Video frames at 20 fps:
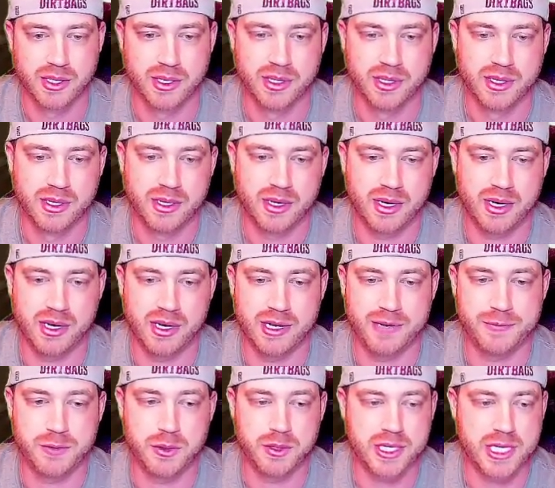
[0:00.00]
Uh, if
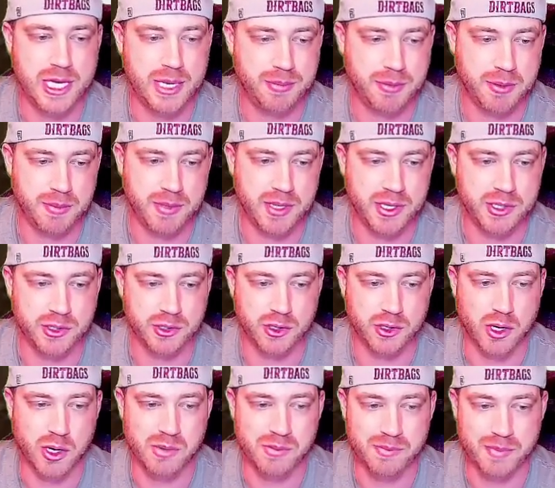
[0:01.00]
you keep them in your
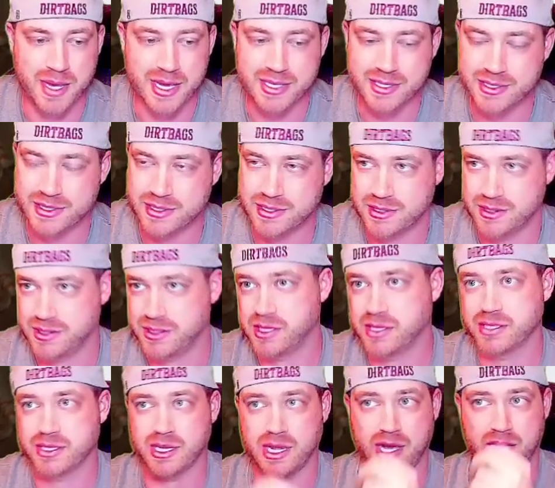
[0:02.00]
home base, just
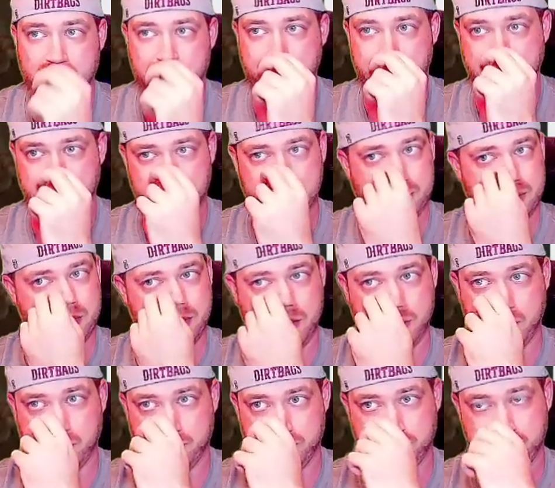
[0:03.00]
to kind of be, you
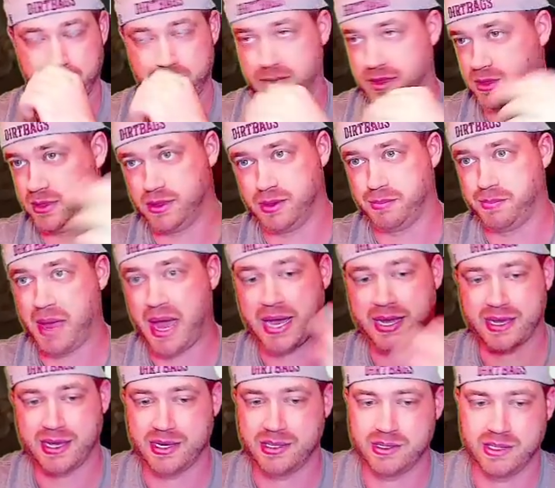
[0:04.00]
know, the back
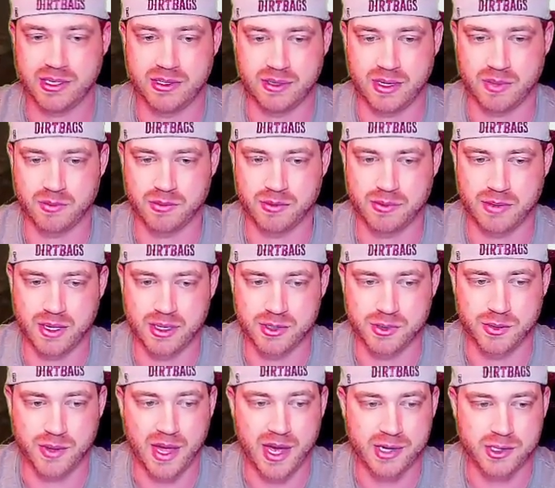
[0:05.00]
end and, and, and do
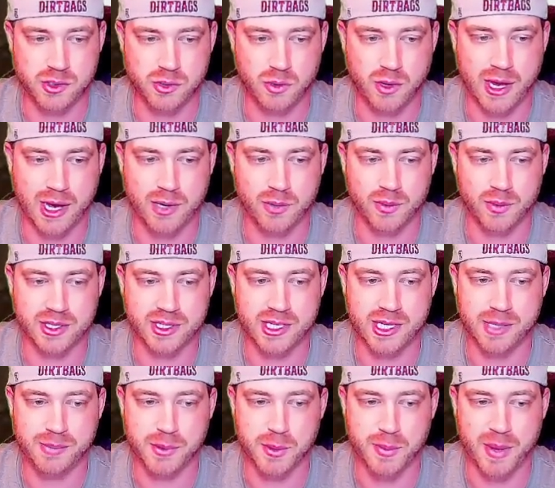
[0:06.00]
that, you kind of want to
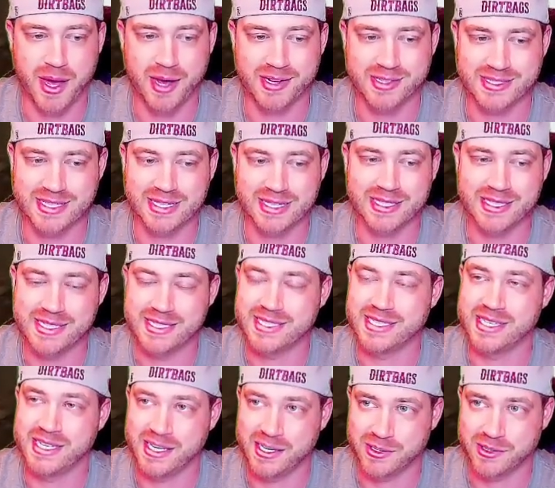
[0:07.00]
keep your paladins at least
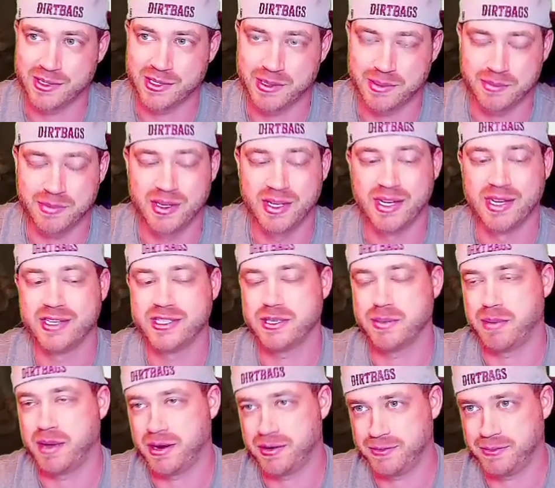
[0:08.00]
near him to
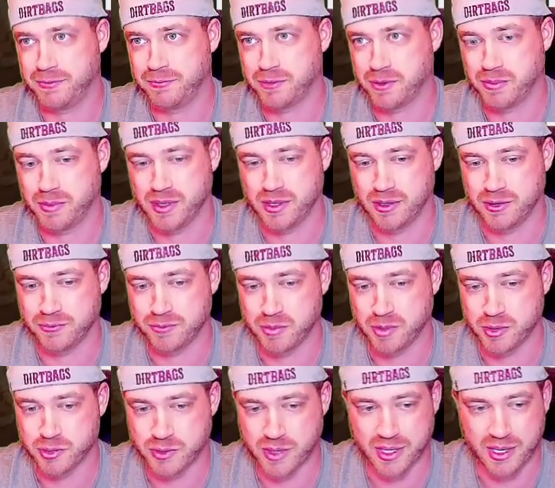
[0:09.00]
benefit from the from the
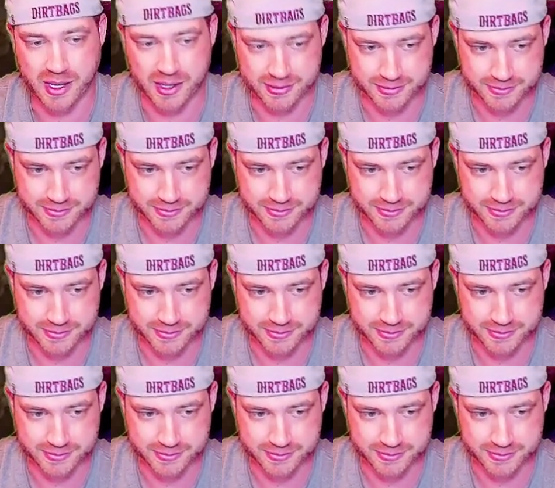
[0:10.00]
dreadnought.